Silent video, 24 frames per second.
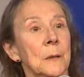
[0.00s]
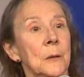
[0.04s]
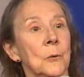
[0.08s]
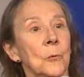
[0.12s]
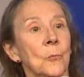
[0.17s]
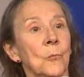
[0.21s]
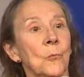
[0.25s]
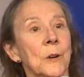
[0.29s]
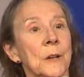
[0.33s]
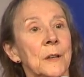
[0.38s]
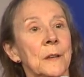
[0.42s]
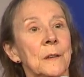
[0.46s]

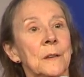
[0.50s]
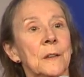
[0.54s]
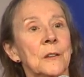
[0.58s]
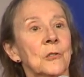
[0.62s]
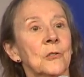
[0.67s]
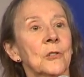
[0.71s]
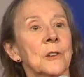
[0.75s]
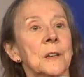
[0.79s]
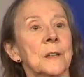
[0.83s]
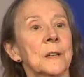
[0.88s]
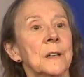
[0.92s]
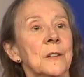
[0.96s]
when the
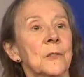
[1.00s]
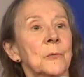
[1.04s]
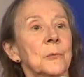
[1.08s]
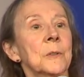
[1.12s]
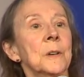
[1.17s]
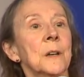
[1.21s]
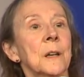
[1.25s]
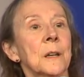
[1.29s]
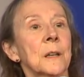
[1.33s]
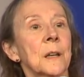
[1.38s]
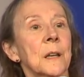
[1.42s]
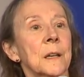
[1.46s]
Chinese would
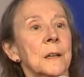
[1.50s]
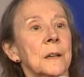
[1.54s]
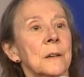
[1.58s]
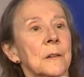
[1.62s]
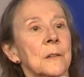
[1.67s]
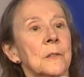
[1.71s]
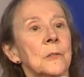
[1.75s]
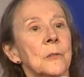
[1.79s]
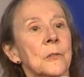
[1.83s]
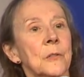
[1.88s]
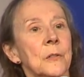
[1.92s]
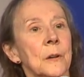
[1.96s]
not let it
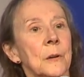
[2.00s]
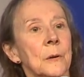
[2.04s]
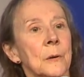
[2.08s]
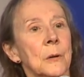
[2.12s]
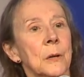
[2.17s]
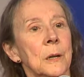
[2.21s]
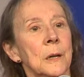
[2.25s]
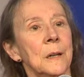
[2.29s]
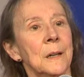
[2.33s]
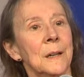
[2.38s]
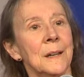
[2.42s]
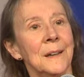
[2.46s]
do so.
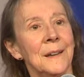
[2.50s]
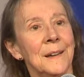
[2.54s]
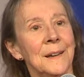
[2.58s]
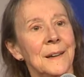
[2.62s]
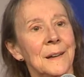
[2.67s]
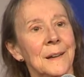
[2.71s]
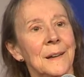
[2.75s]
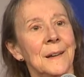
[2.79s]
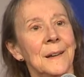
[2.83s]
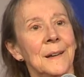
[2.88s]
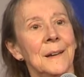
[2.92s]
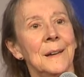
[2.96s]

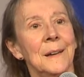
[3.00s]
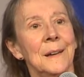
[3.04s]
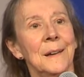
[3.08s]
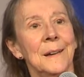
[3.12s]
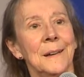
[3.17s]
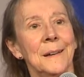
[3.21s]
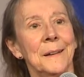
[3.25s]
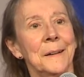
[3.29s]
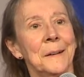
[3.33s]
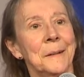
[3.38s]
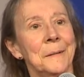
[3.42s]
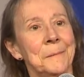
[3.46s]

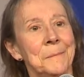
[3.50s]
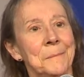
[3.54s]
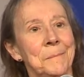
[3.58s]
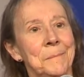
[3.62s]
Uh,